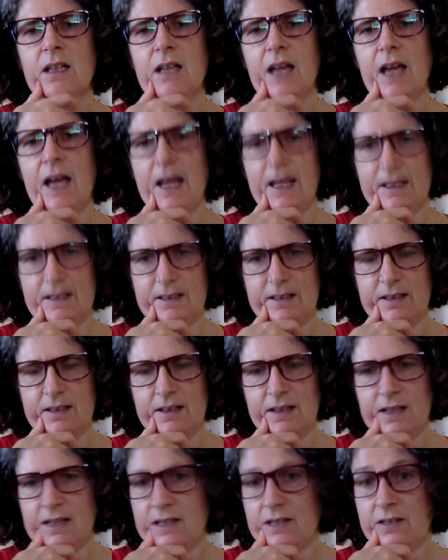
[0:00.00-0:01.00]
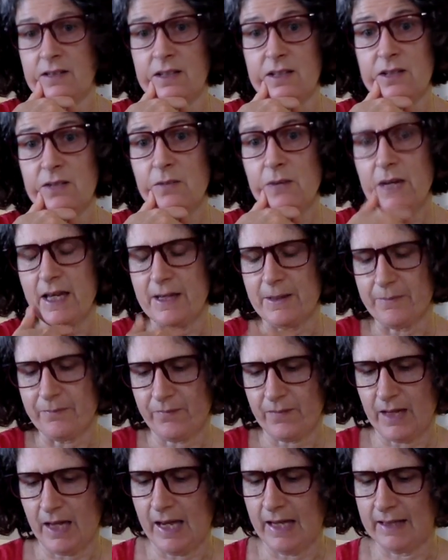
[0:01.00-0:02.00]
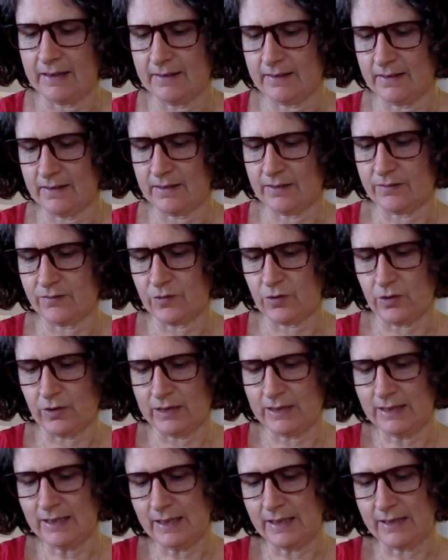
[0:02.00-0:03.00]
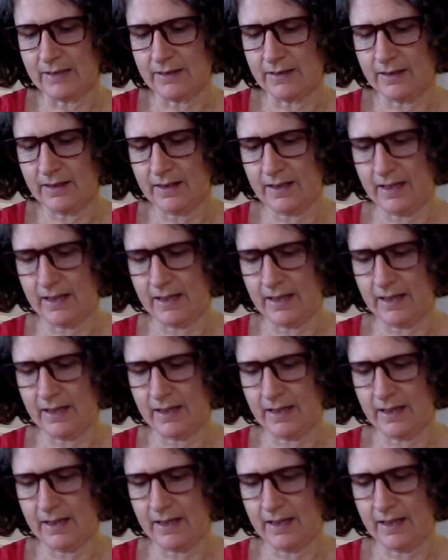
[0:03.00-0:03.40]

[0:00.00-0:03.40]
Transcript: and I stitch away. And so I did.